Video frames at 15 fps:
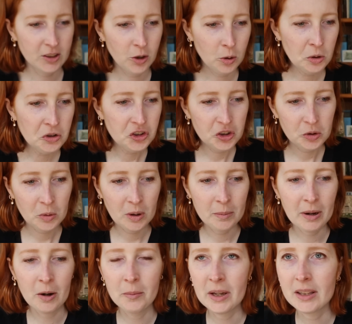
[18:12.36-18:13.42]
told you
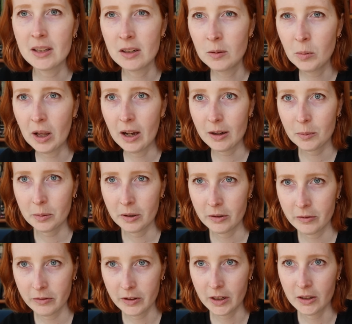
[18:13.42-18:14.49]
about my little blackbird
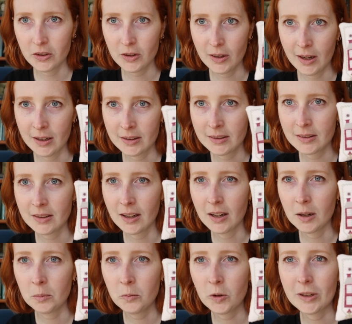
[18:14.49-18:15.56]
finish last
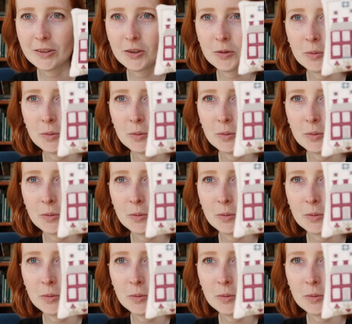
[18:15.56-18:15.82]
time, which